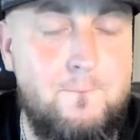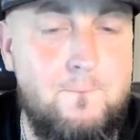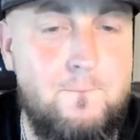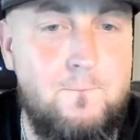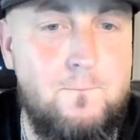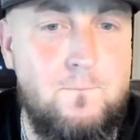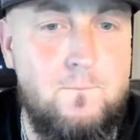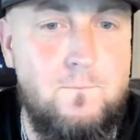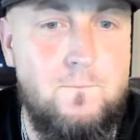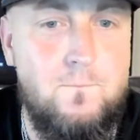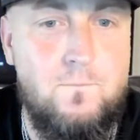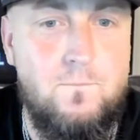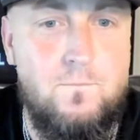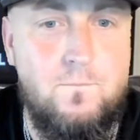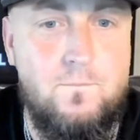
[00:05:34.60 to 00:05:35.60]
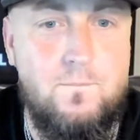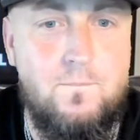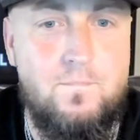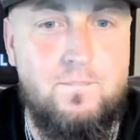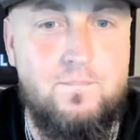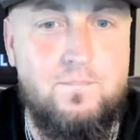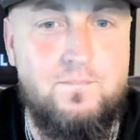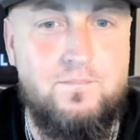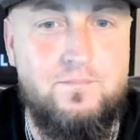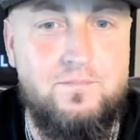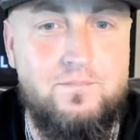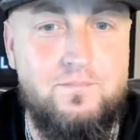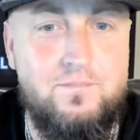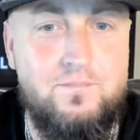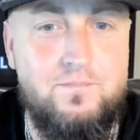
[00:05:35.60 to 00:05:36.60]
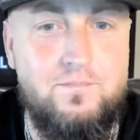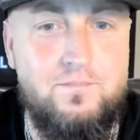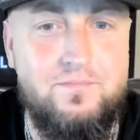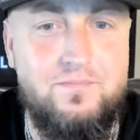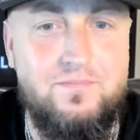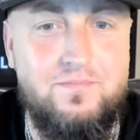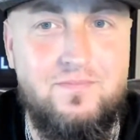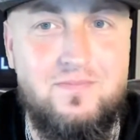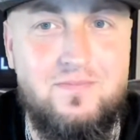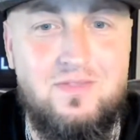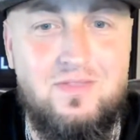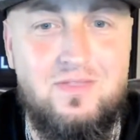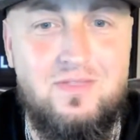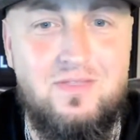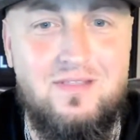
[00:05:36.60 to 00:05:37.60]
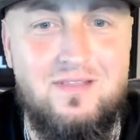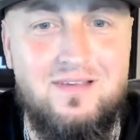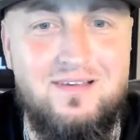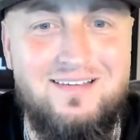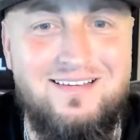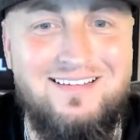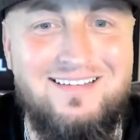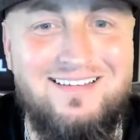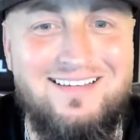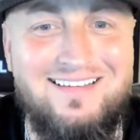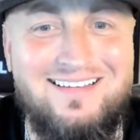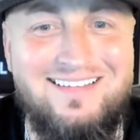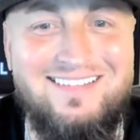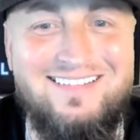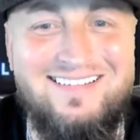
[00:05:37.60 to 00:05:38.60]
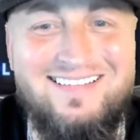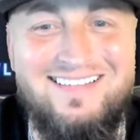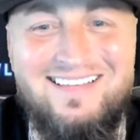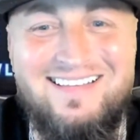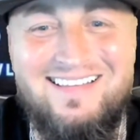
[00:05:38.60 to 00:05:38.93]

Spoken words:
This person isn't speaking.